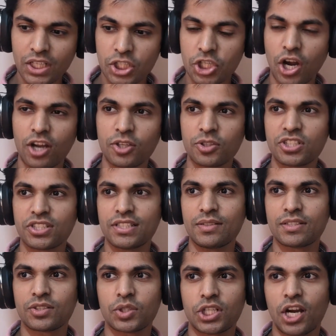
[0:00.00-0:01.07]
try
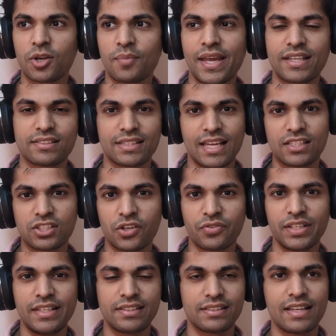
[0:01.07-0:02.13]
to make sense
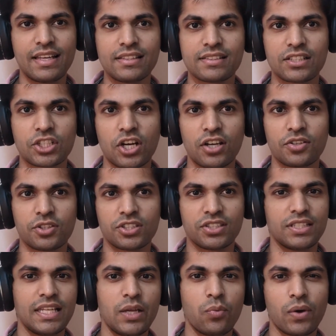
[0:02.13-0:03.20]
of these things and try to
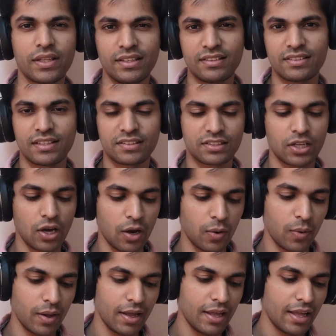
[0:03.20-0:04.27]
see where these things go.
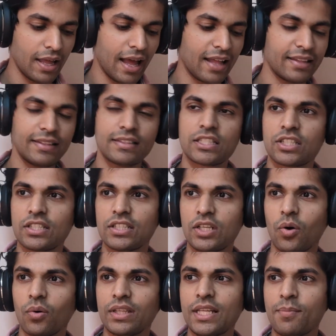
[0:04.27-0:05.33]
And
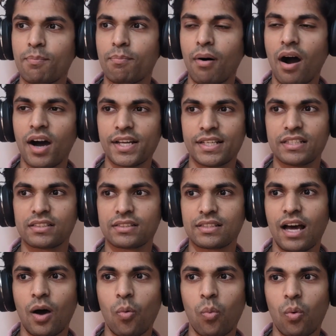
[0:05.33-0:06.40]
the only bias
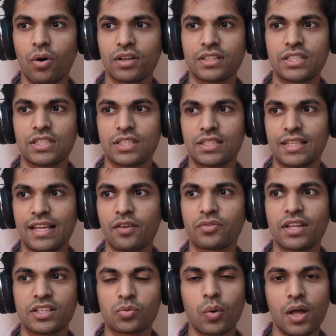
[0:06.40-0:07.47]
that I want, if
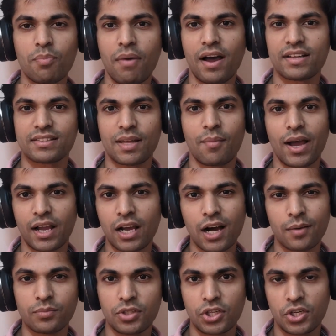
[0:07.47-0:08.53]
there's one bias that might
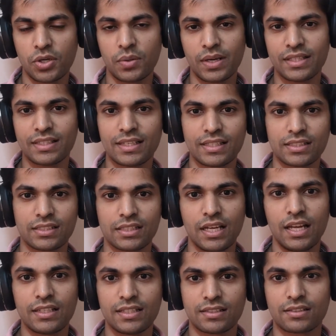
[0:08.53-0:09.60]
come through in this
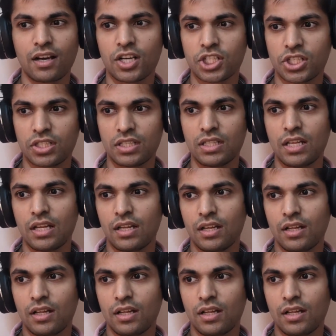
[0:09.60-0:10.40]
discussion,